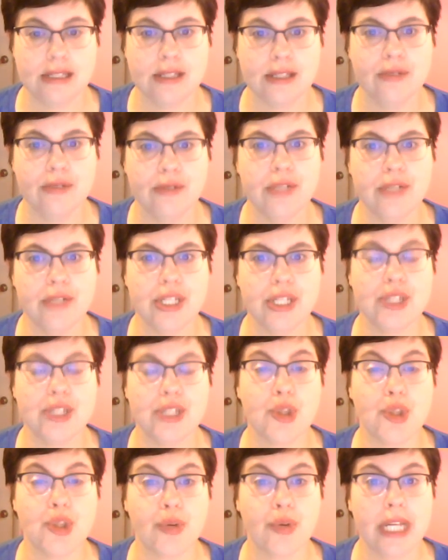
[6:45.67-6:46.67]
which is
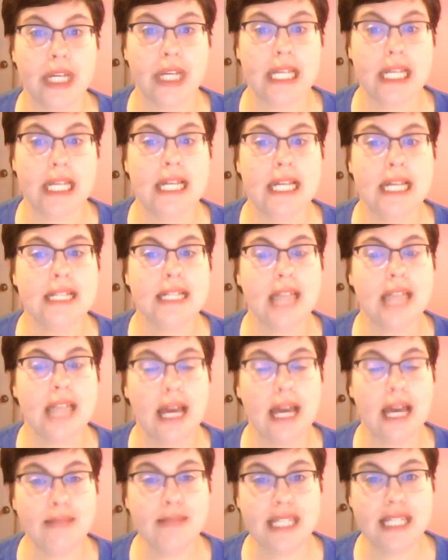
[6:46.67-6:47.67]
3
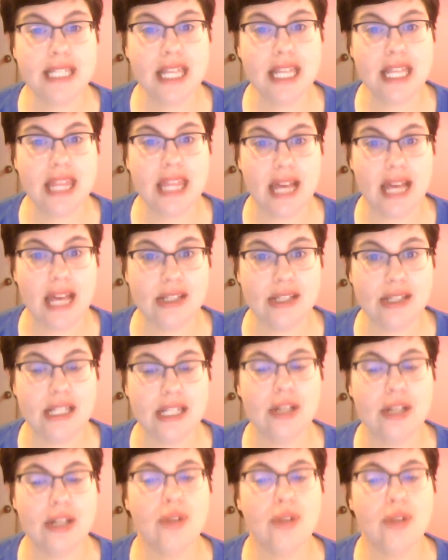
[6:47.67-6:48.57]
times 10,000,